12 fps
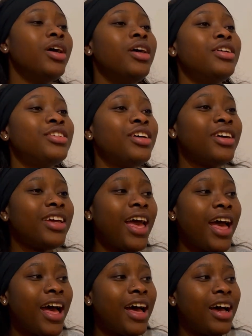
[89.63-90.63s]
So
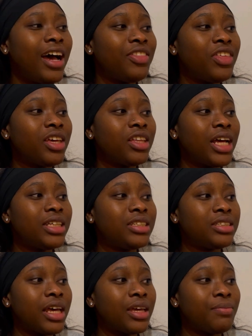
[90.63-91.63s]
yeah, I think that is
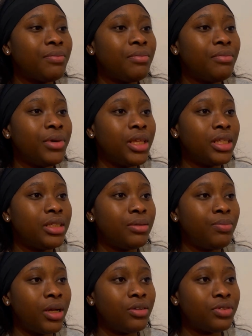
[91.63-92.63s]
like mainly the
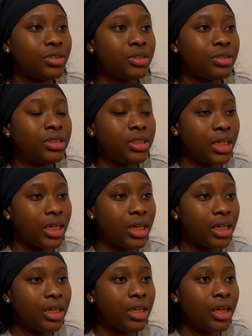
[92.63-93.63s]
plan for
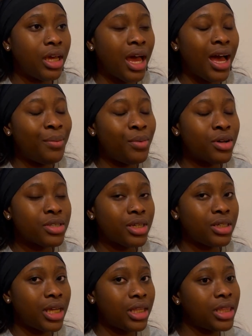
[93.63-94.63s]
today, amongst
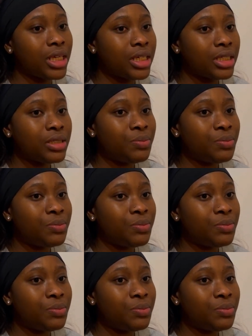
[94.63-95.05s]
other things.